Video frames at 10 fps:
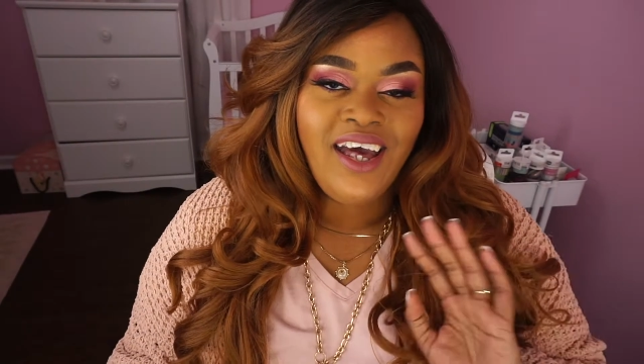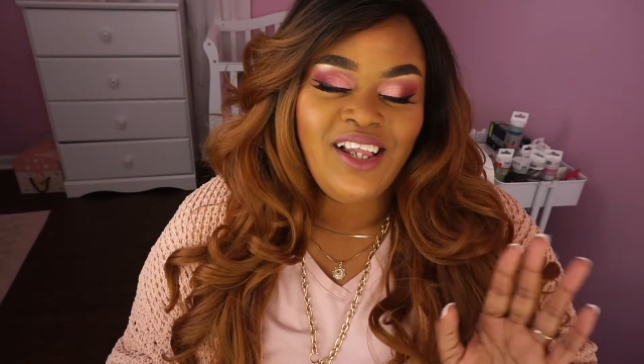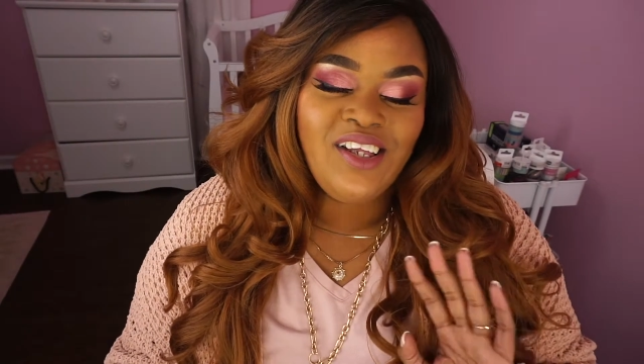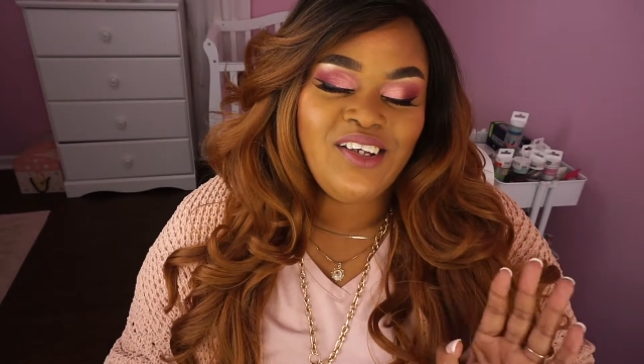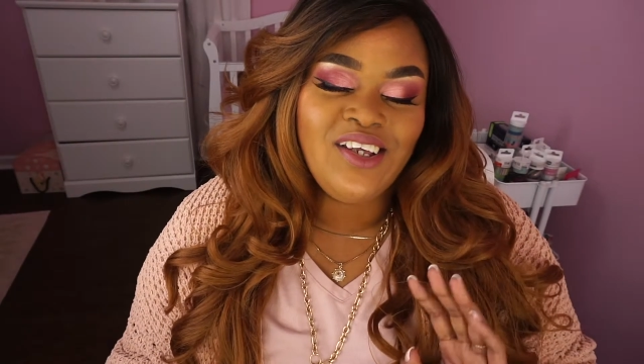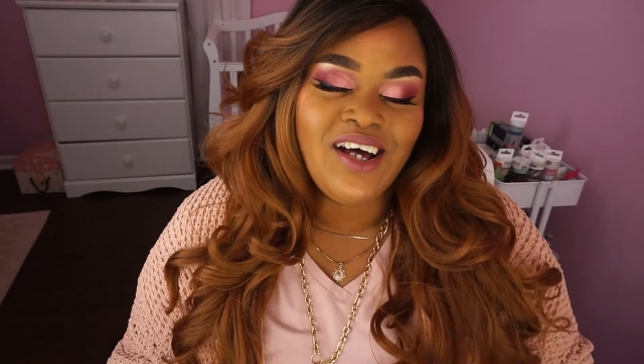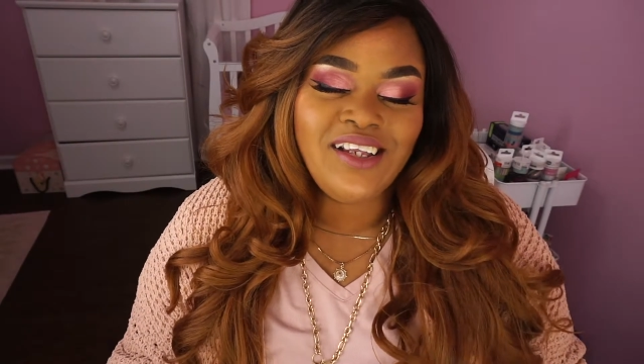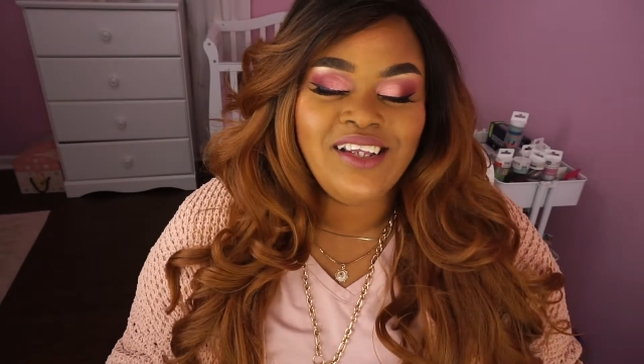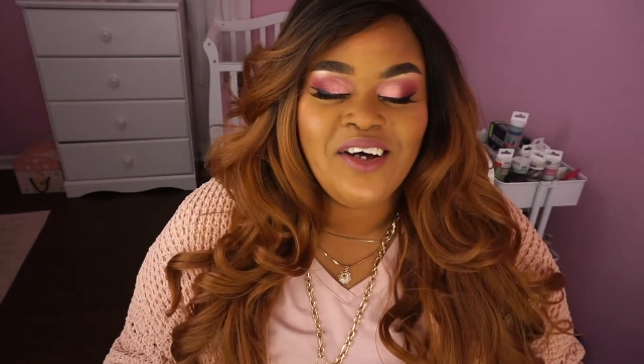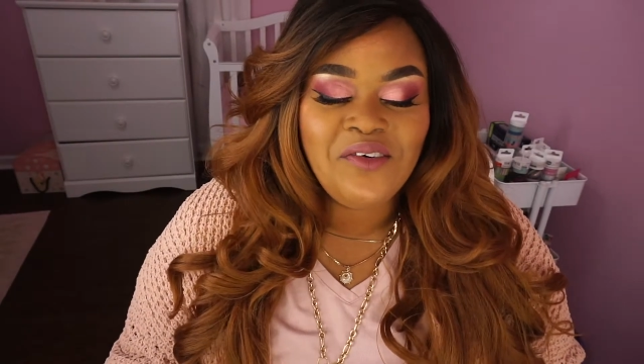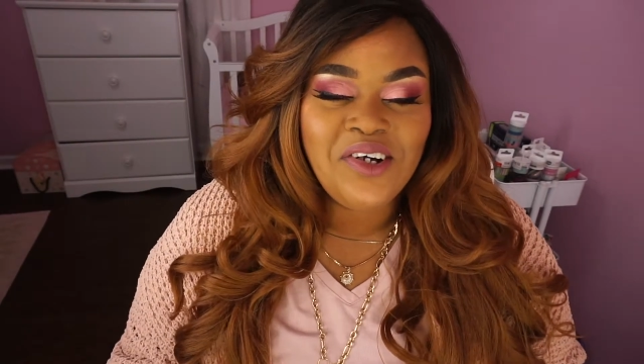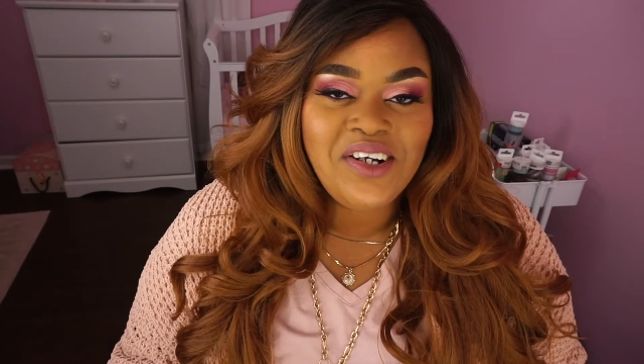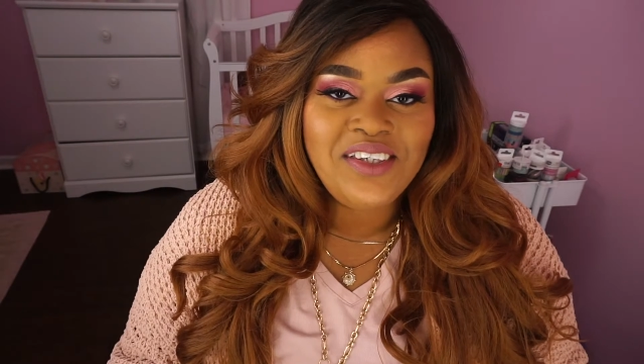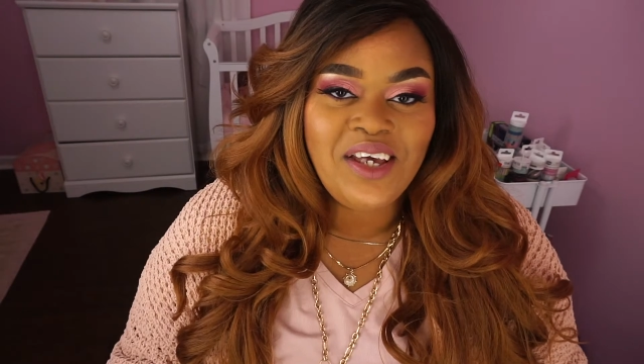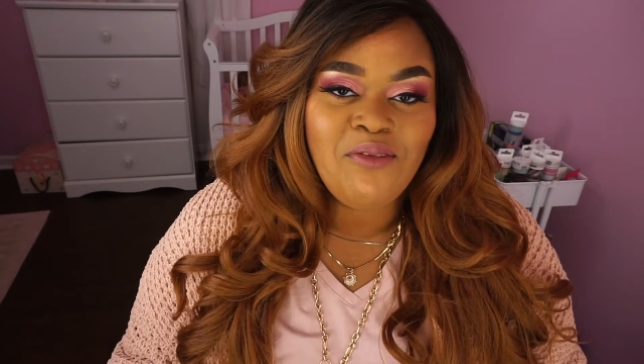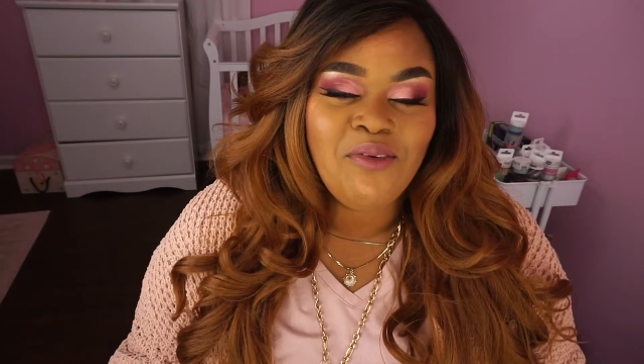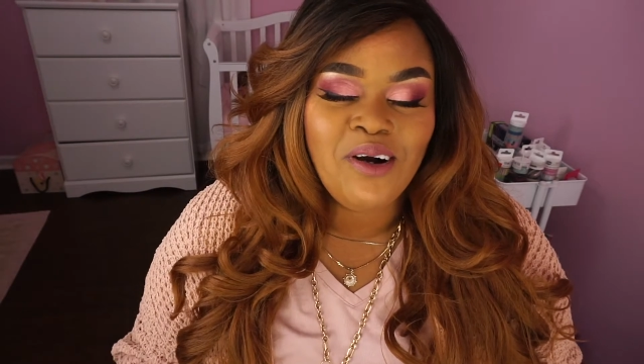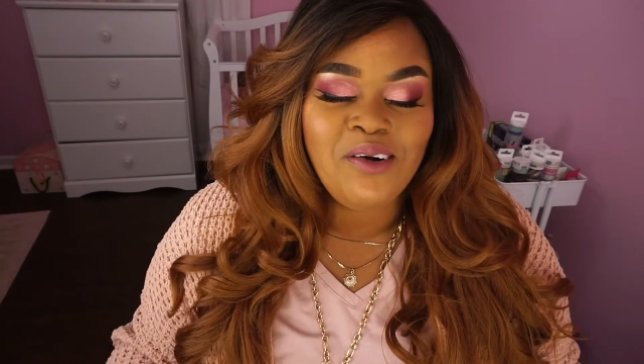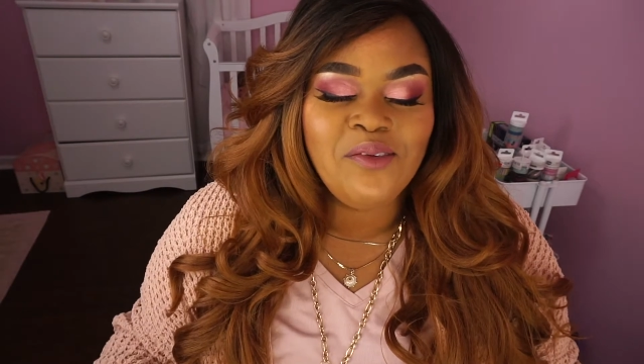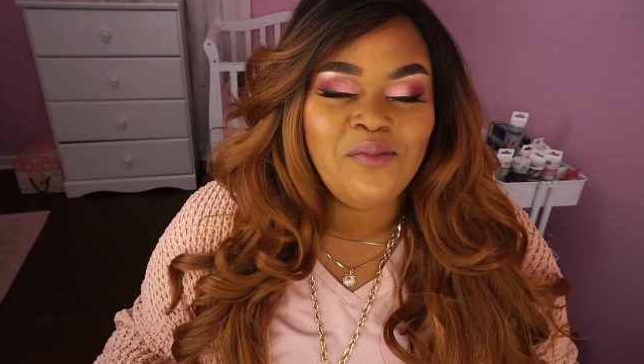Hello dolly lovers, and
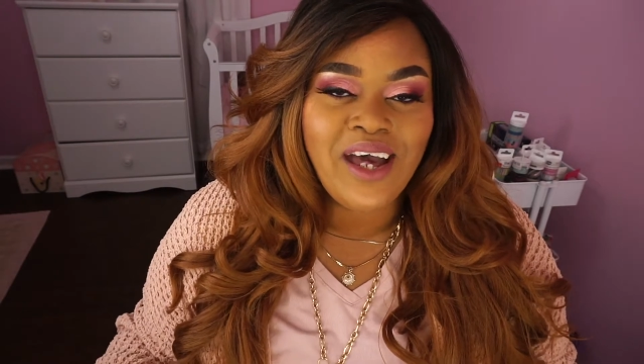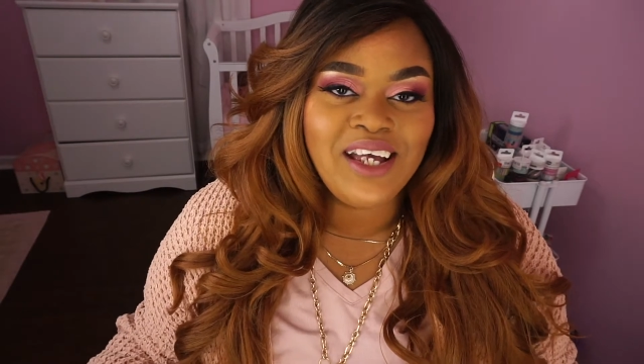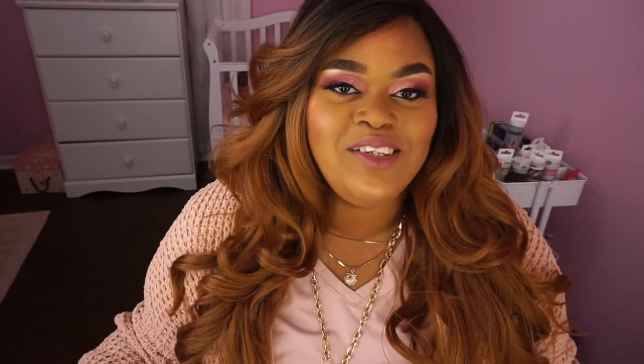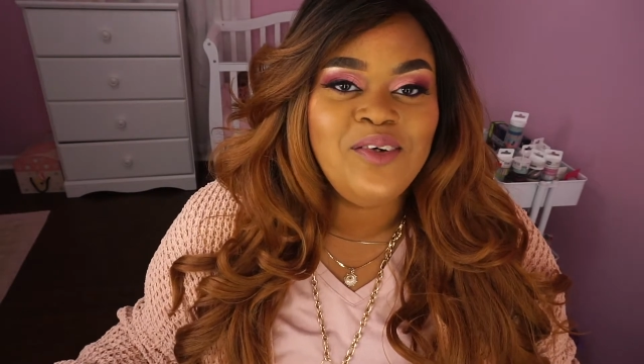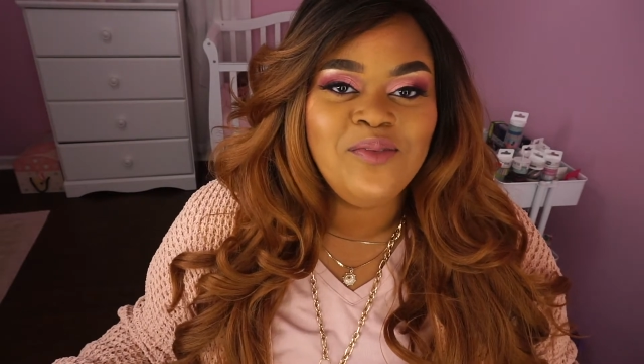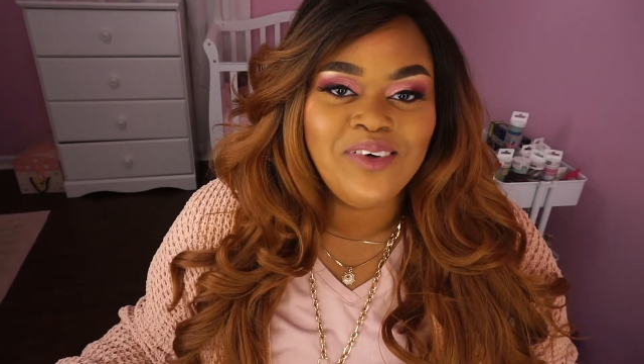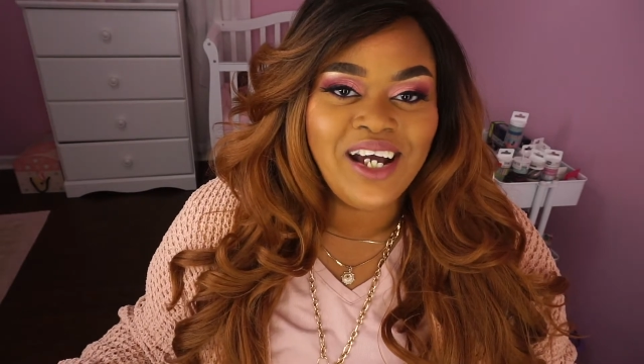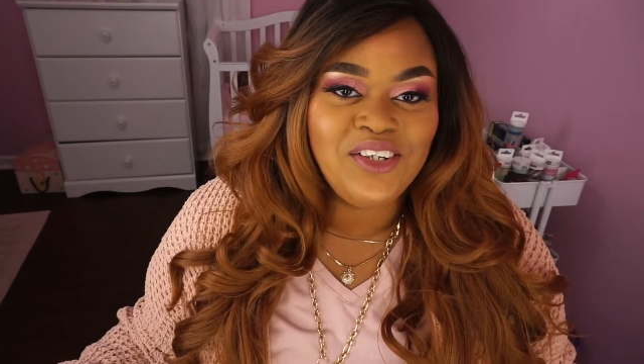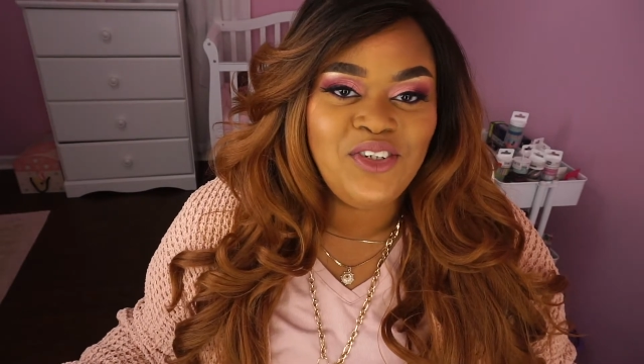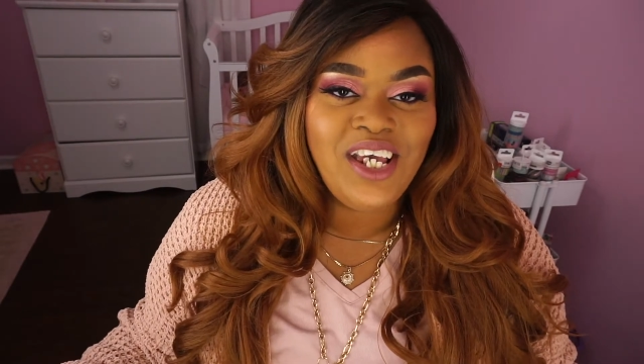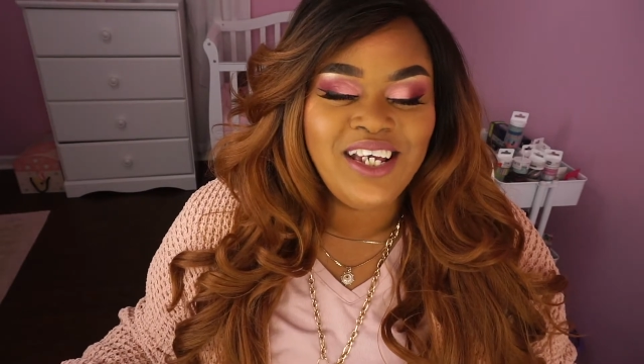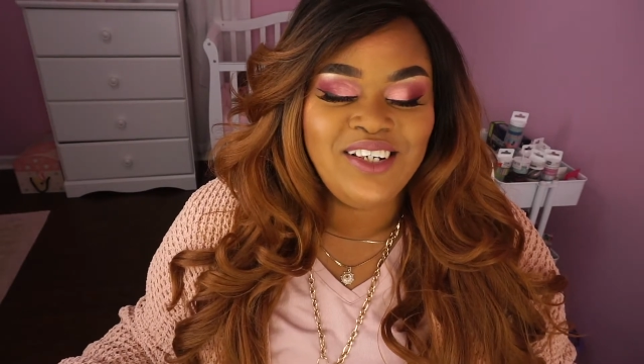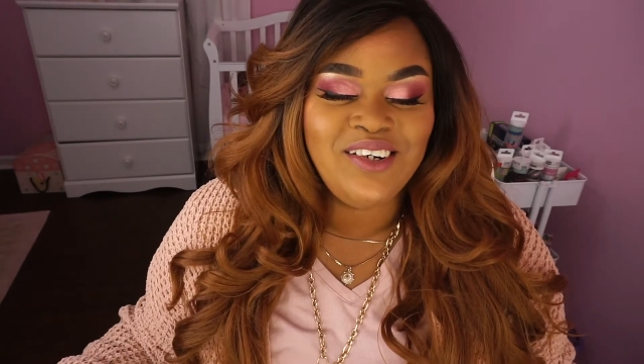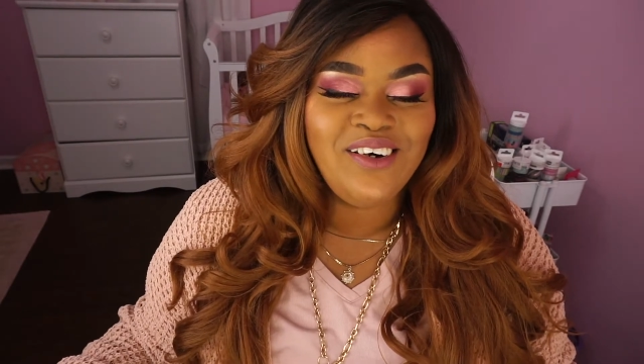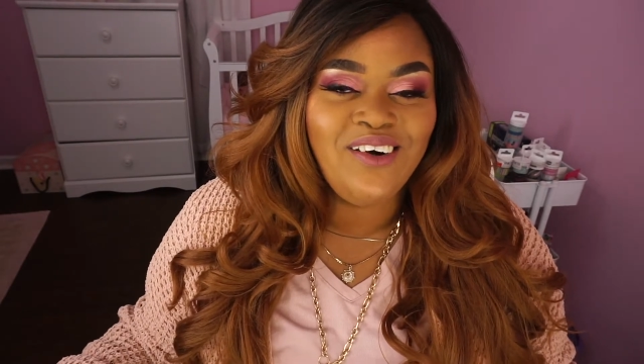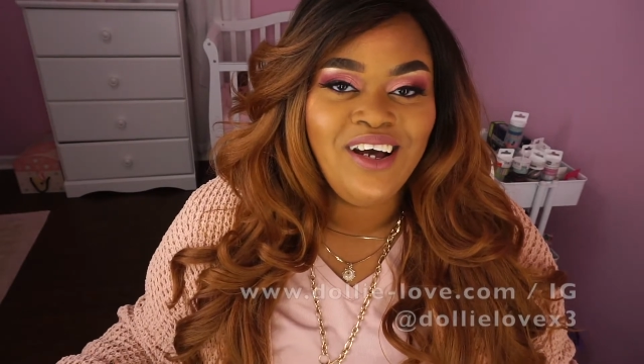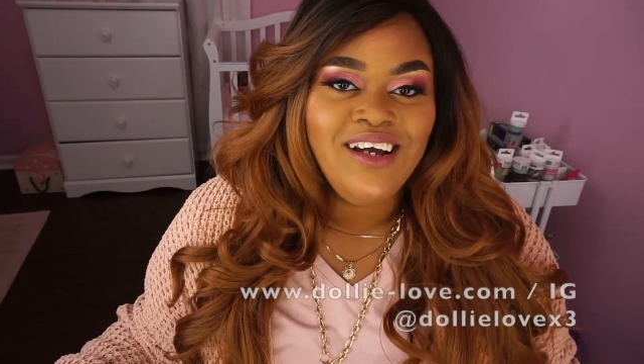welcome back to my channel.